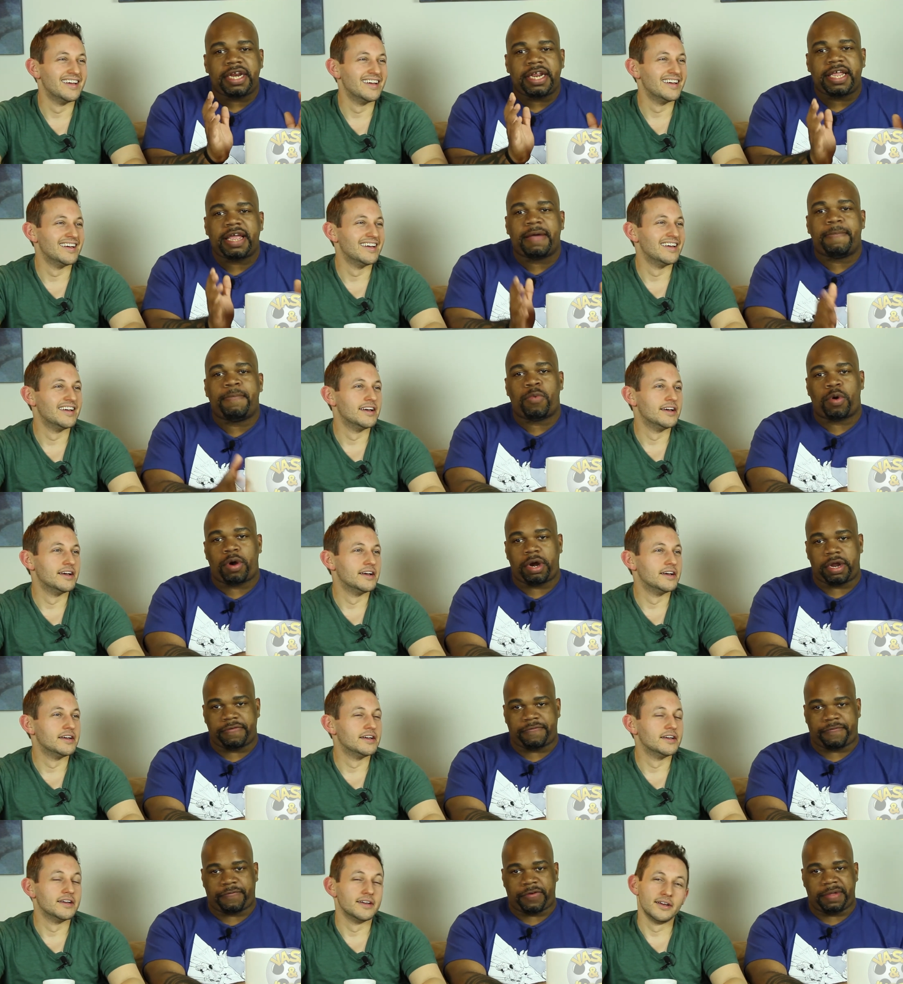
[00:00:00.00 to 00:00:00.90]
Speaker 1: to get
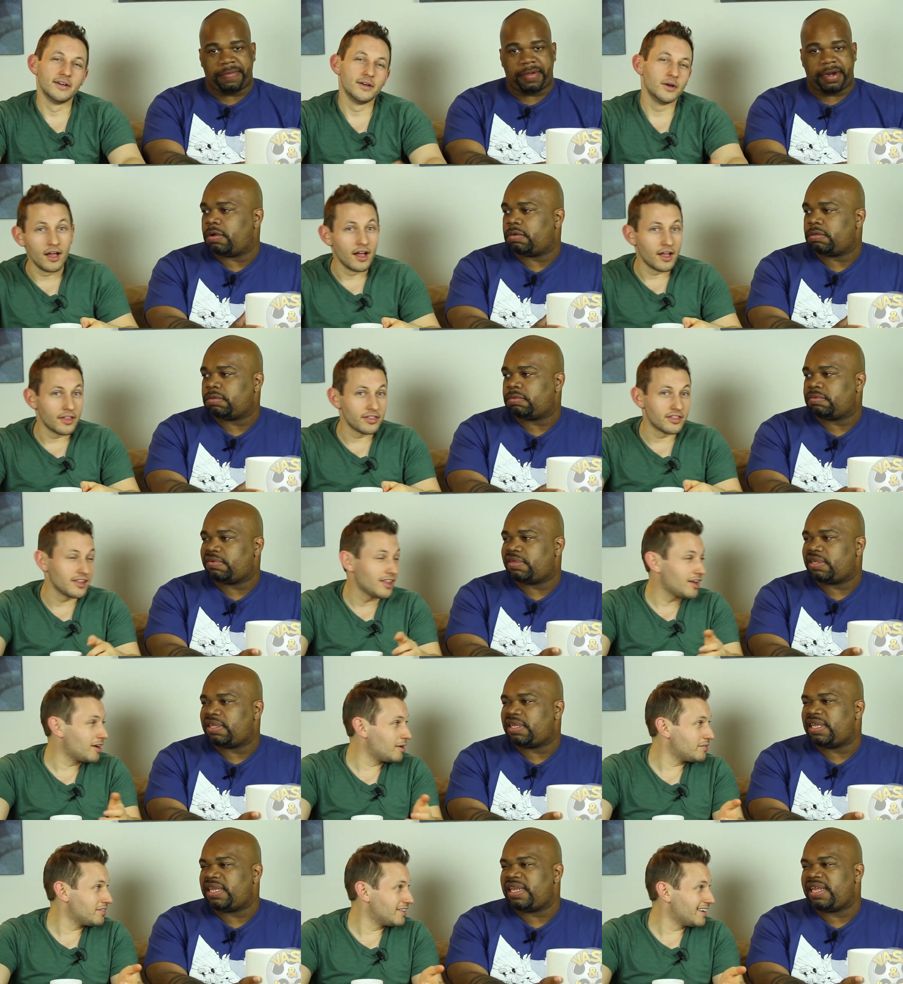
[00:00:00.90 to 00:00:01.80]
Morgan Freeman.
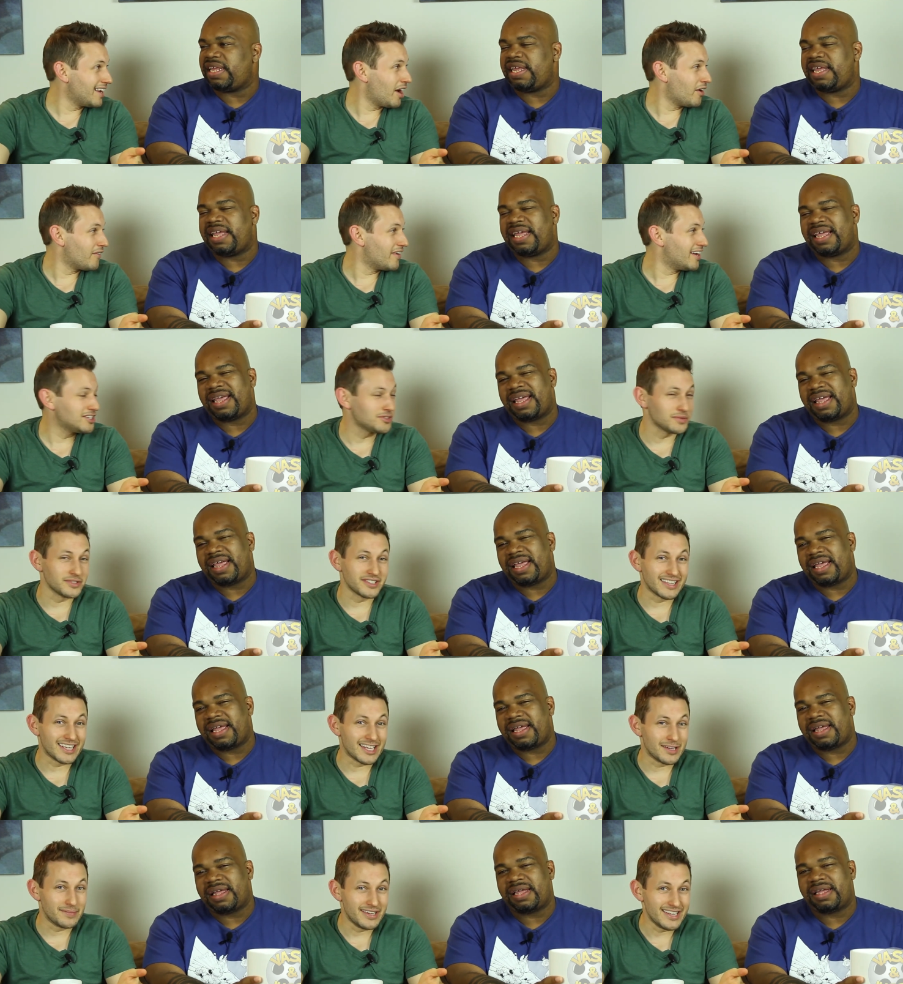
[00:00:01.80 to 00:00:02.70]
The, the narration was
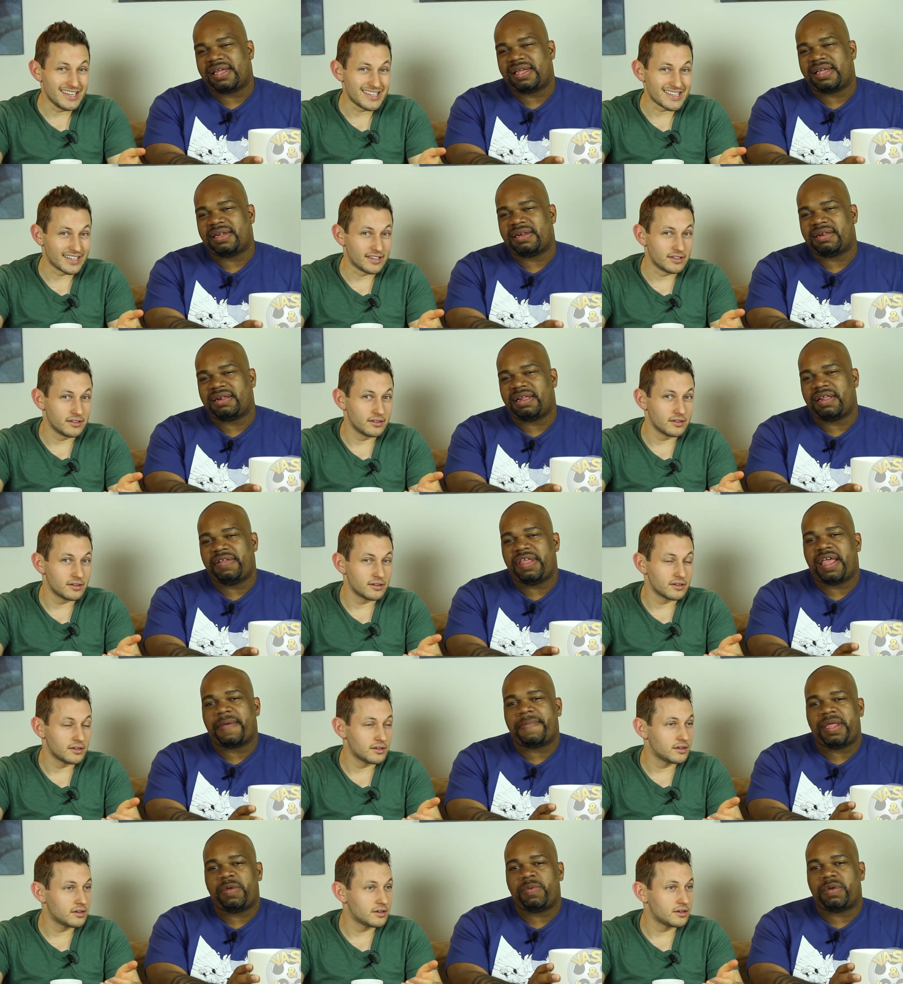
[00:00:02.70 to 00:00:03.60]
Liam Neeson. Uh, yeah,
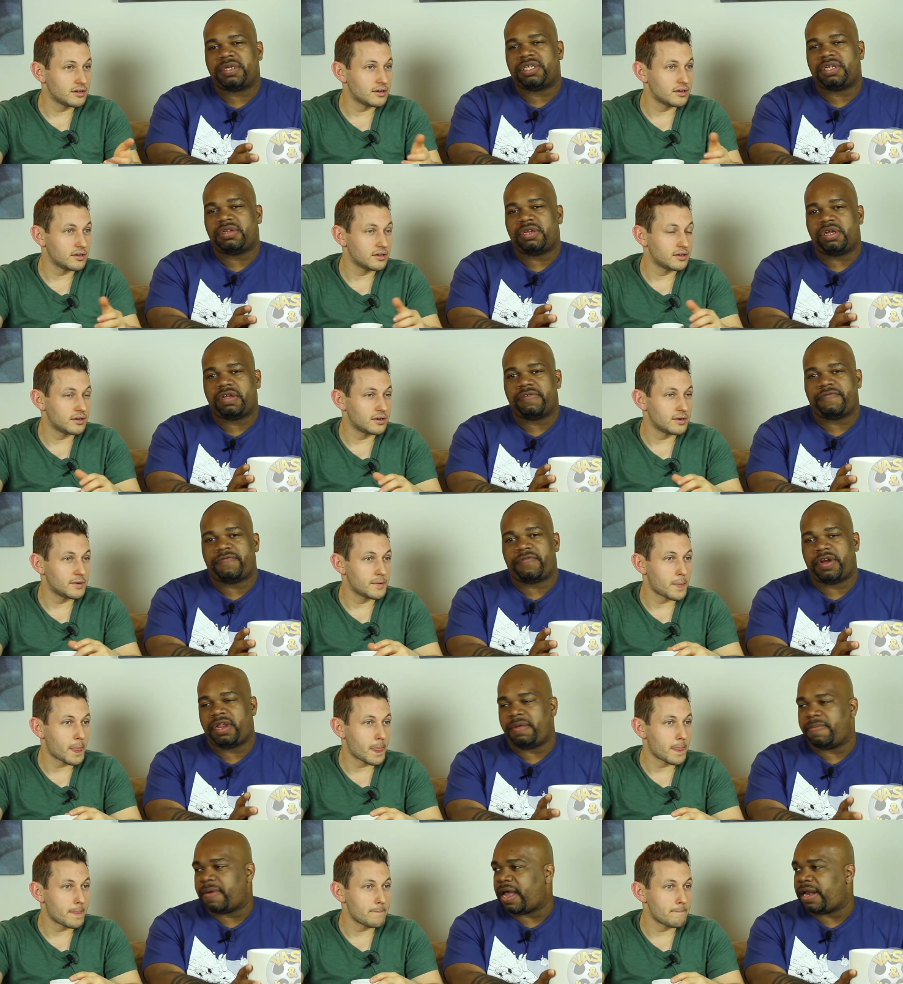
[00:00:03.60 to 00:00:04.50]
but he wasn't looking for
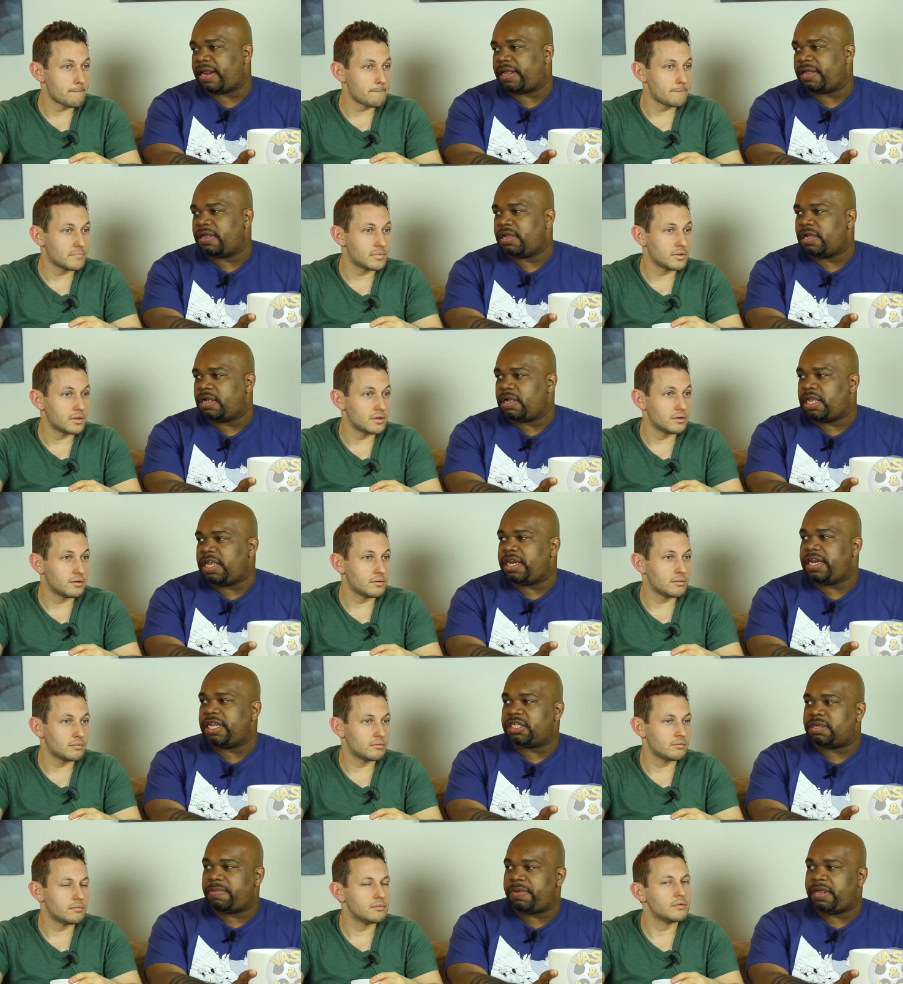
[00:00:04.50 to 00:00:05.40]
anybody. He
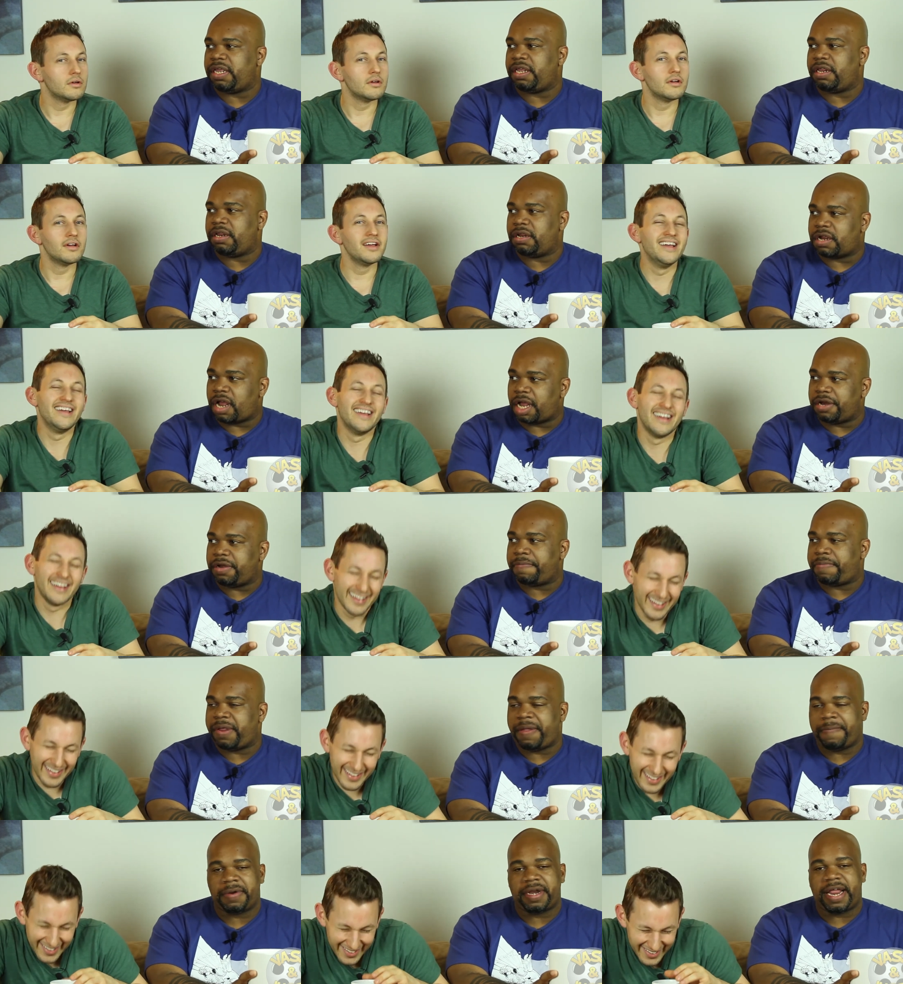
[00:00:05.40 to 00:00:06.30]
needs to be hunting
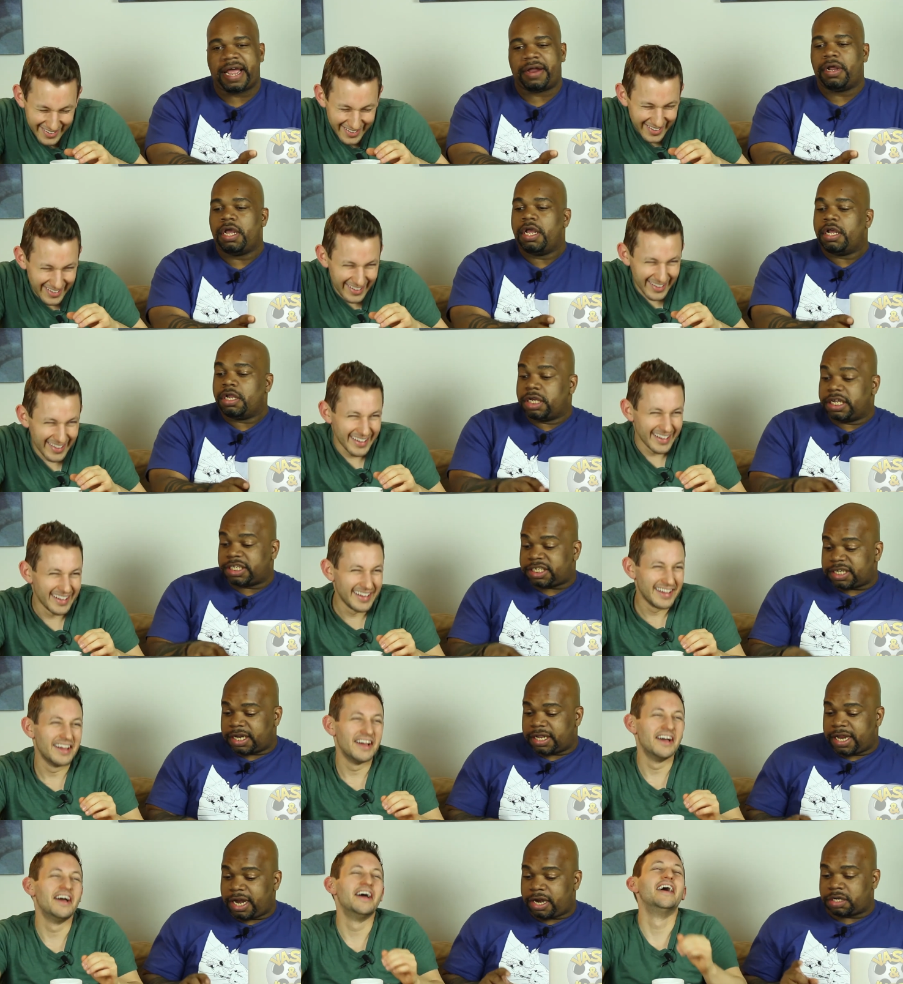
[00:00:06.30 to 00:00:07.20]
people down.
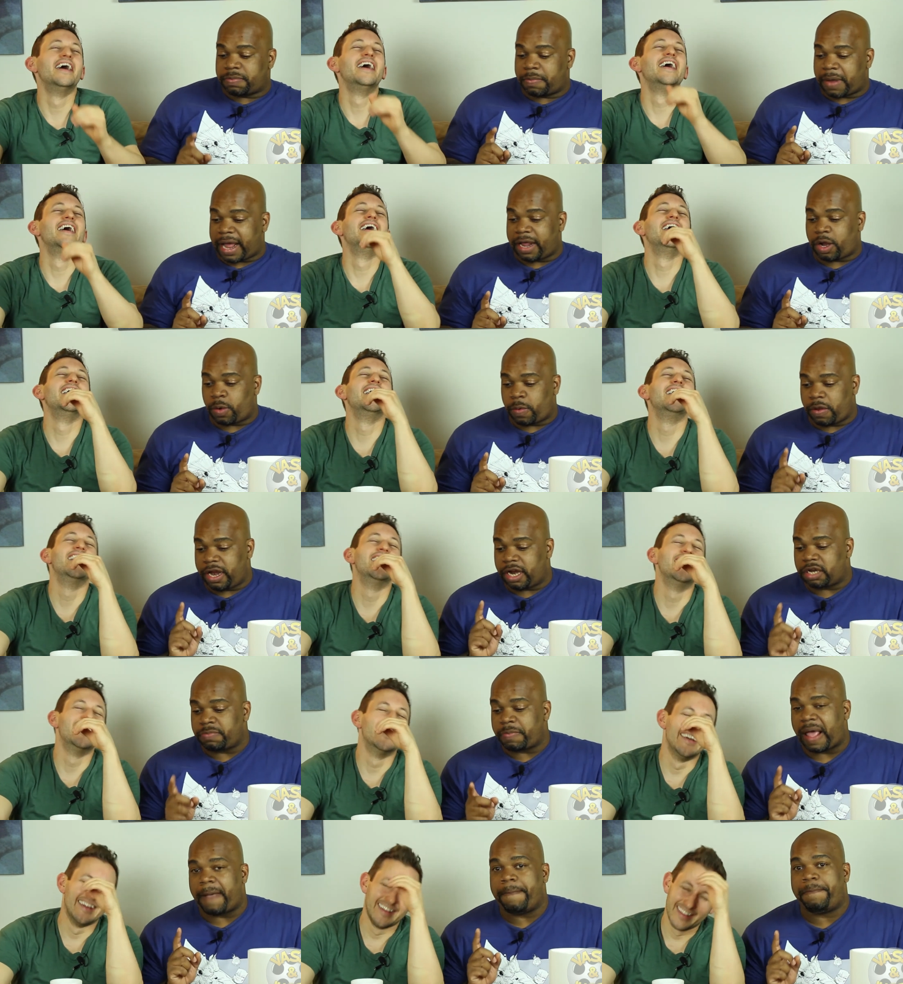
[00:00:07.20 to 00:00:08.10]
Listen, here's my here's
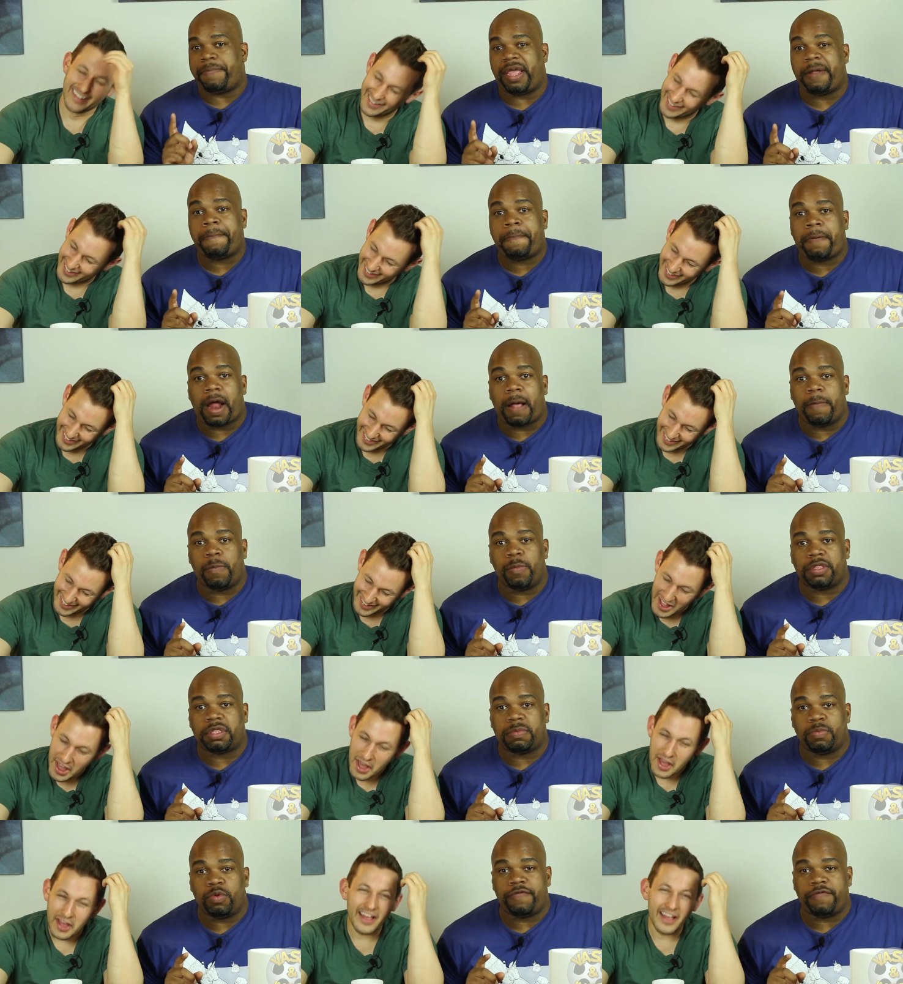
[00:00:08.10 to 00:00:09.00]
my big problem with you.